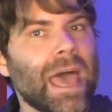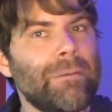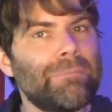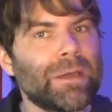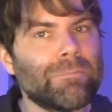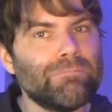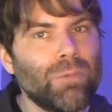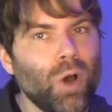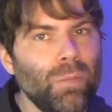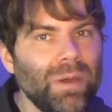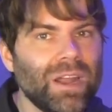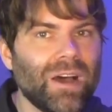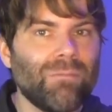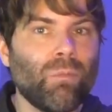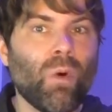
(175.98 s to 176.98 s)
epic
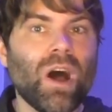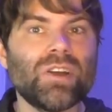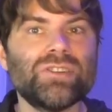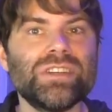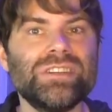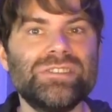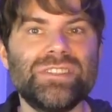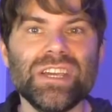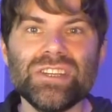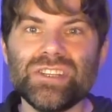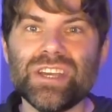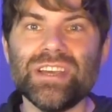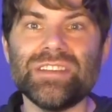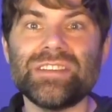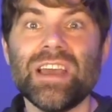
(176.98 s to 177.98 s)
moment of washing
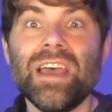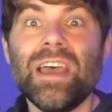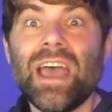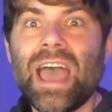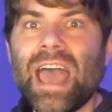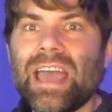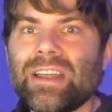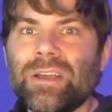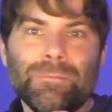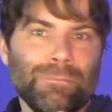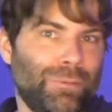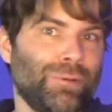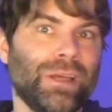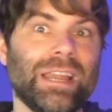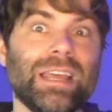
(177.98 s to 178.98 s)
dishes and
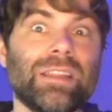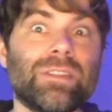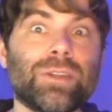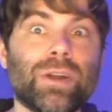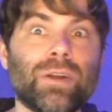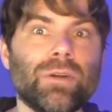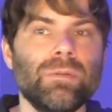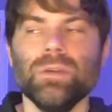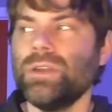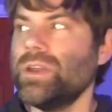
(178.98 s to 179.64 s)
completing their